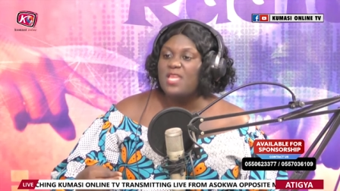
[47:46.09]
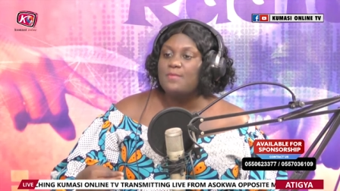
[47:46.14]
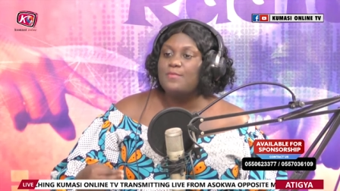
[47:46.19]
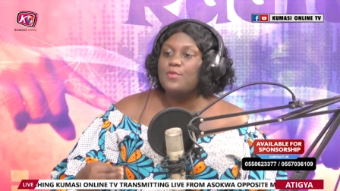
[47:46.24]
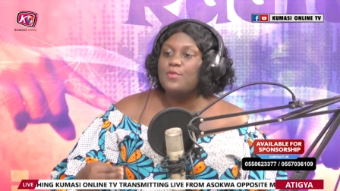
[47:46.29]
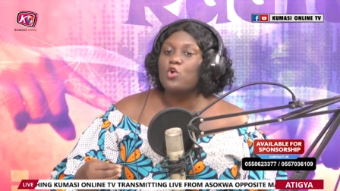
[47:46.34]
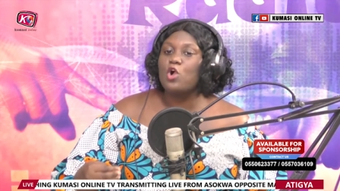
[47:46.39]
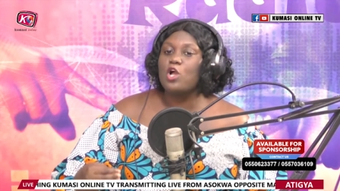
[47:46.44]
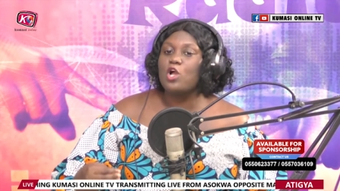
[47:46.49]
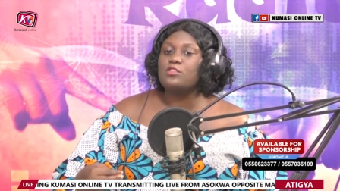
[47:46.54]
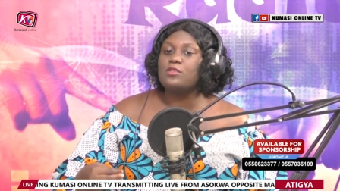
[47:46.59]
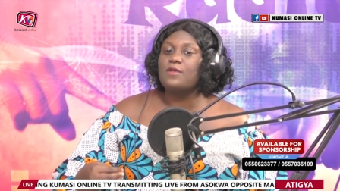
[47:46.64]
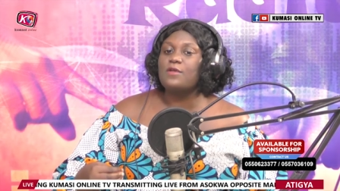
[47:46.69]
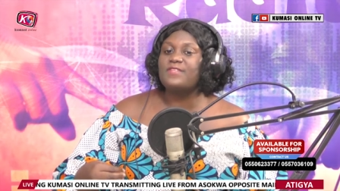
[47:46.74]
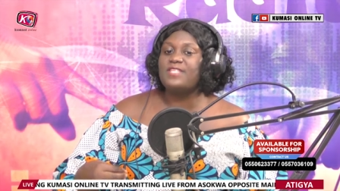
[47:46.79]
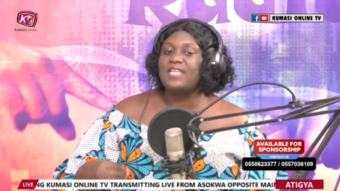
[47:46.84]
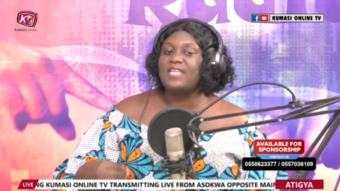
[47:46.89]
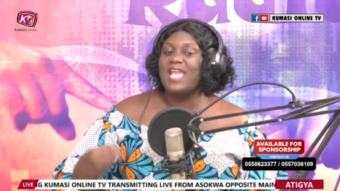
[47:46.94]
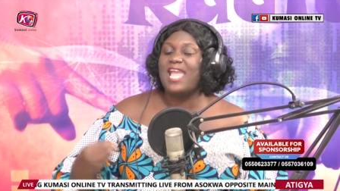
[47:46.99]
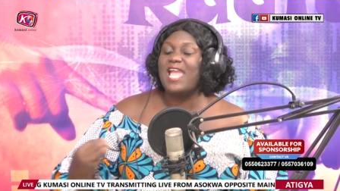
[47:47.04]
Because of
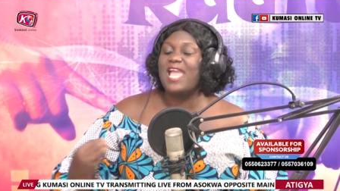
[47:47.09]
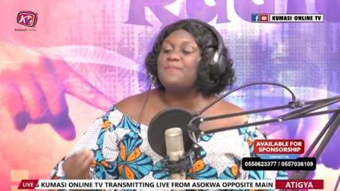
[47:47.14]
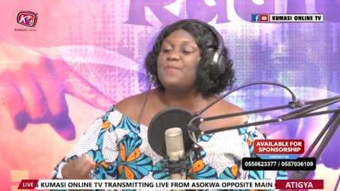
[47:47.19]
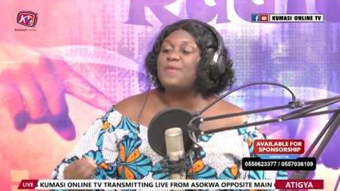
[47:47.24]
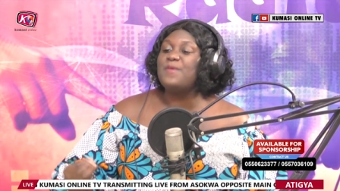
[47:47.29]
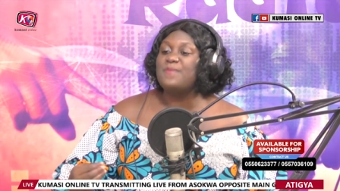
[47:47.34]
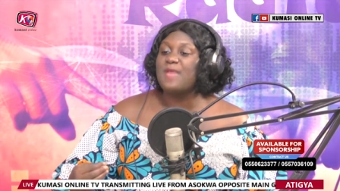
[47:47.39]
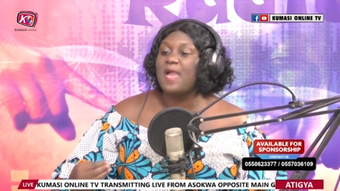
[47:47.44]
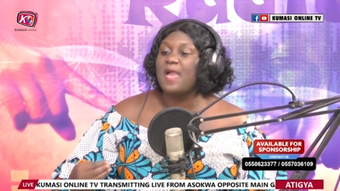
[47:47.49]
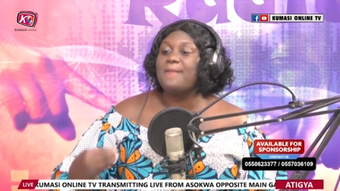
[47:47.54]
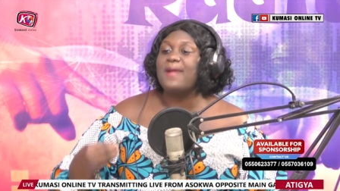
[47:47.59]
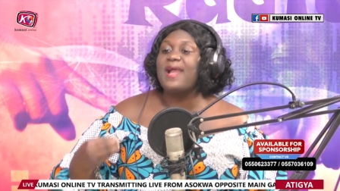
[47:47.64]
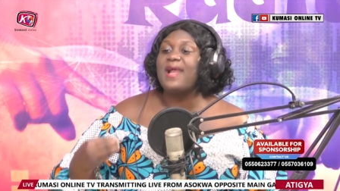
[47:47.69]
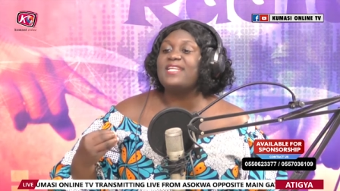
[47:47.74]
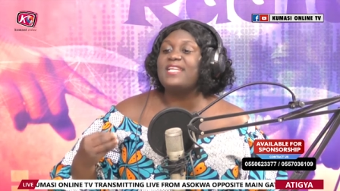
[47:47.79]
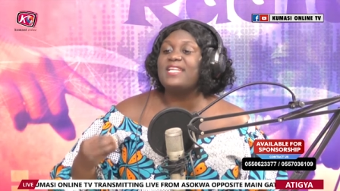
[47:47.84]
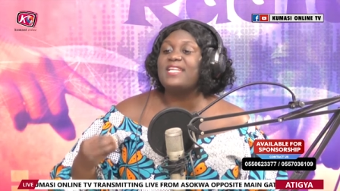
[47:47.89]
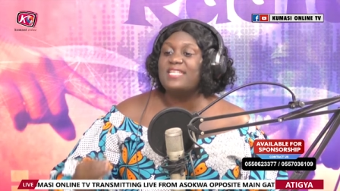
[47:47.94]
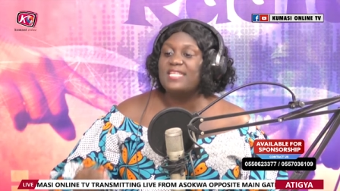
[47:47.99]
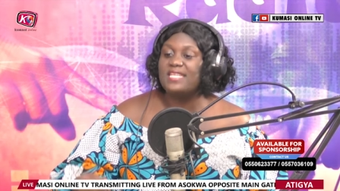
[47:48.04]
the MPP
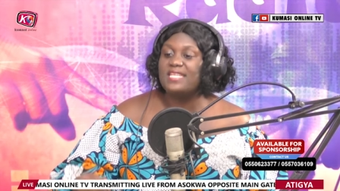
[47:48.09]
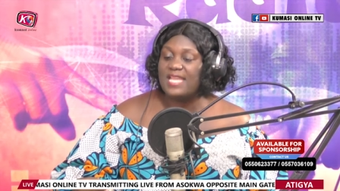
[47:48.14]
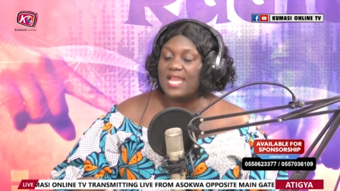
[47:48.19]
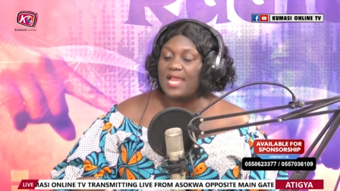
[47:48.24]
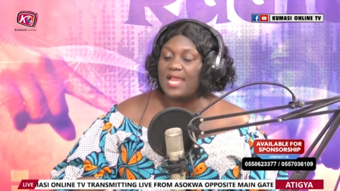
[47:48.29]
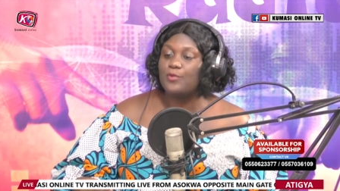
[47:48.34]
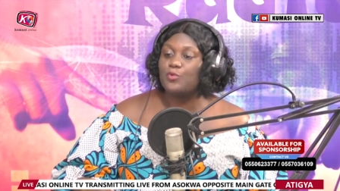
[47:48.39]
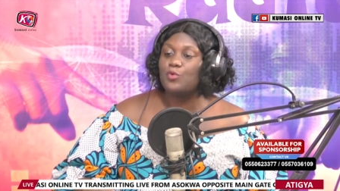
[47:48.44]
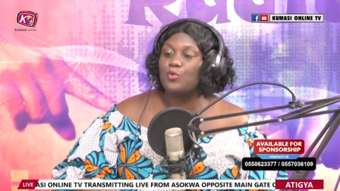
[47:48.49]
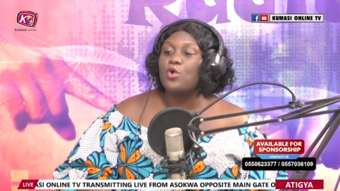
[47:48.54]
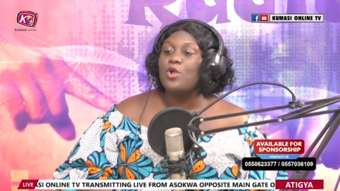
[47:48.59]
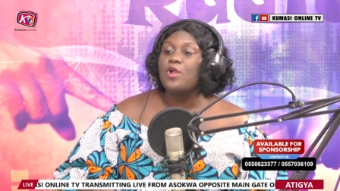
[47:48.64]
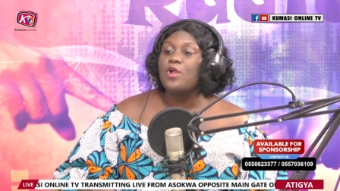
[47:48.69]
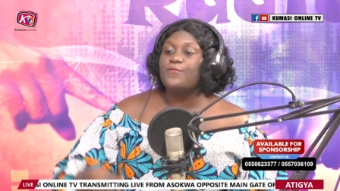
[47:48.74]
abine di year no